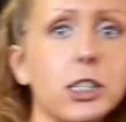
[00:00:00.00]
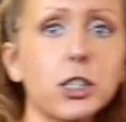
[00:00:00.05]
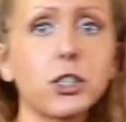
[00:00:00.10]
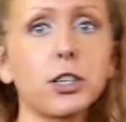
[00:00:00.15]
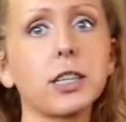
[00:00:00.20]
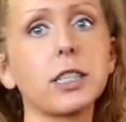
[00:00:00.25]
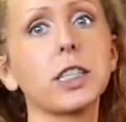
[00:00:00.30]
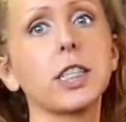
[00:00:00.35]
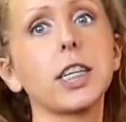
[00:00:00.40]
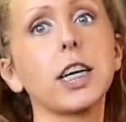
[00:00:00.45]
it
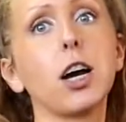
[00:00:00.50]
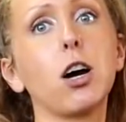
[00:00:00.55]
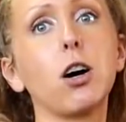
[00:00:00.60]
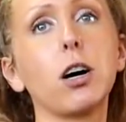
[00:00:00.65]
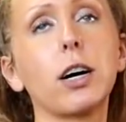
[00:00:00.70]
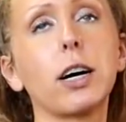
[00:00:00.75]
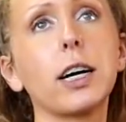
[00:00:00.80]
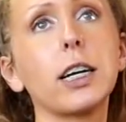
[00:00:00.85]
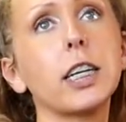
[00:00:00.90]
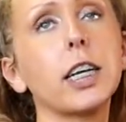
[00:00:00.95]
starts to get
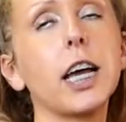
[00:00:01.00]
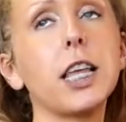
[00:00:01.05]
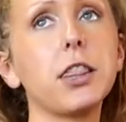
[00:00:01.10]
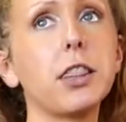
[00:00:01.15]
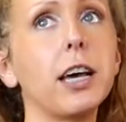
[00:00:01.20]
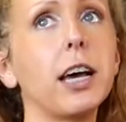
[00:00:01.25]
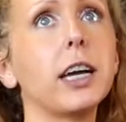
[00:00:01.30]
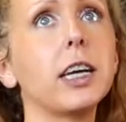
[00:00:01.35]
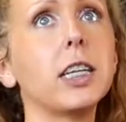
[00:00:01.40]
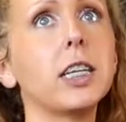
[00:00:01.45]
hard, and
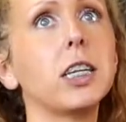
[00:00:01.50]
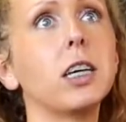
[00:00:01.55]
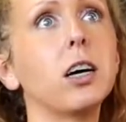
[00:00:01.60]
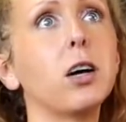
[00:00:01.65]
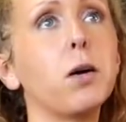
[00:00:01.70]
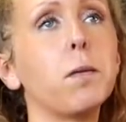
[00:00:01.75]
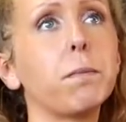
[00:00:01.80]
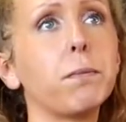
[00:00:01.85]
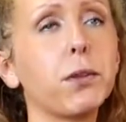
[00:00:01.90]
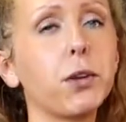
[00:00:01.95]
then
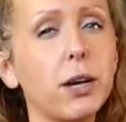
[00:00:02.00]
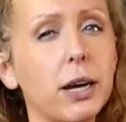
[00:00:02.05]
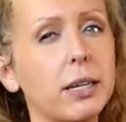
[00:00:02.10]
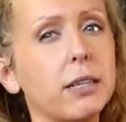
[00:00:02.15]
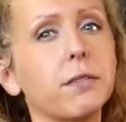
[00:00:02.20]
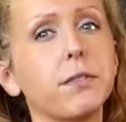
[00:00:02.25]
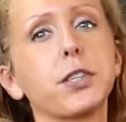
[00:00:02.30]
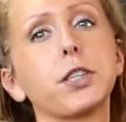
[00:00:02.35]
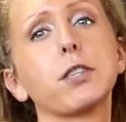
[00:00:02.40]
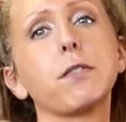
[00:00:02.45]
you kind
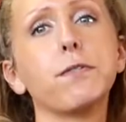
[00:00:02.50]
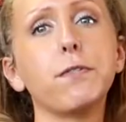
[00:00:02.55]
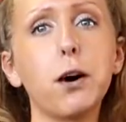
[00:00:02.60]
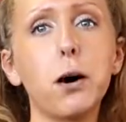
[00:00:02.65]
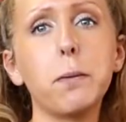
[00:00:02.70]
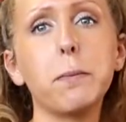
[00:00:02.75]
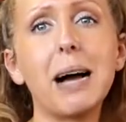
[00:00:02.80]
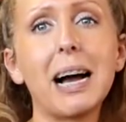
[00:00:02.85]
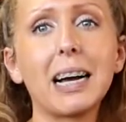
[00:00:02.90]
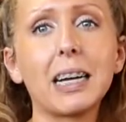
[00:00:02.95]
of just
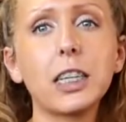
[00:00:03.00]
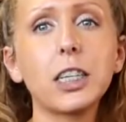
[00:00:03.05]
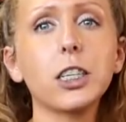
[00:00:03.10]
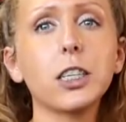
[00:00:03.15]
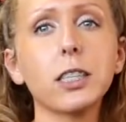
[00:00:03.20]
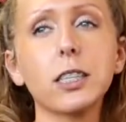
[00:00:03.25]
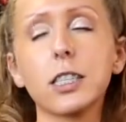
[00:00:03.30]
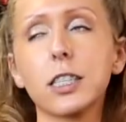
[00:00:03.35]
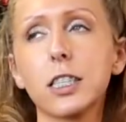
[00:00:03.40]
fall back into the